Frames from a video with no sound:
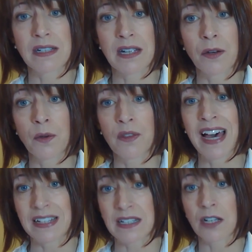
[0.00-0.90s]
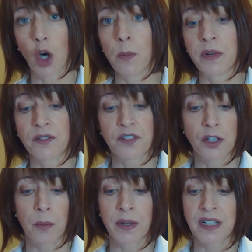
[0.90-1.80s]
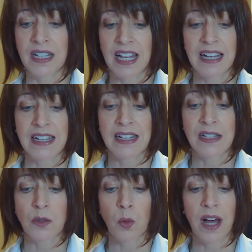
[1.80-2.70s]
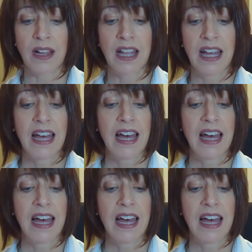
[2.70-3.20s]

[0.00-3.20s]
So that's a common phenomenon as well.